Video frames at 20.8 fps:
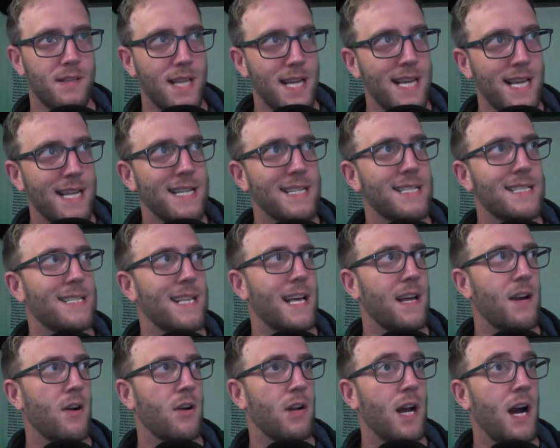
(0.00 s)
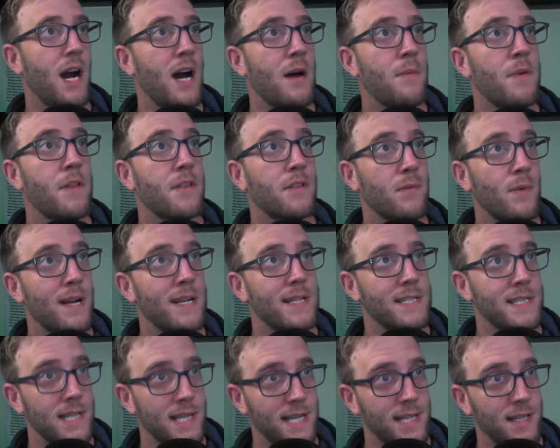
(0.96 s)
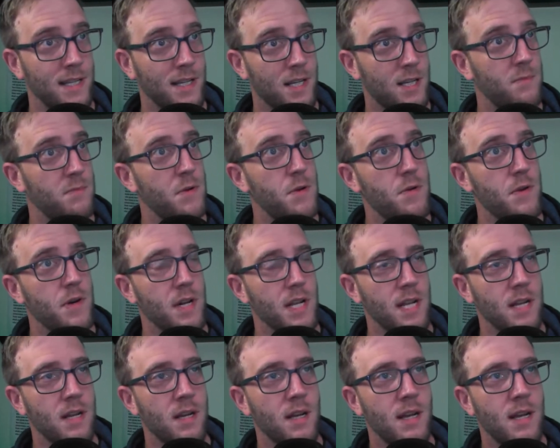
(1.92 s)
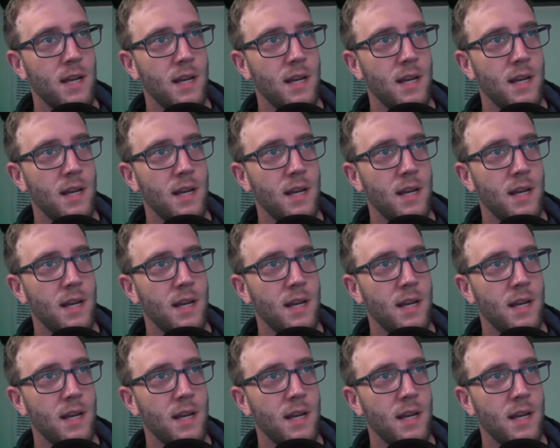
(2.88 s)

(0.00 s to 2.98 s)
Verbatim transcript: things that are common threads in the community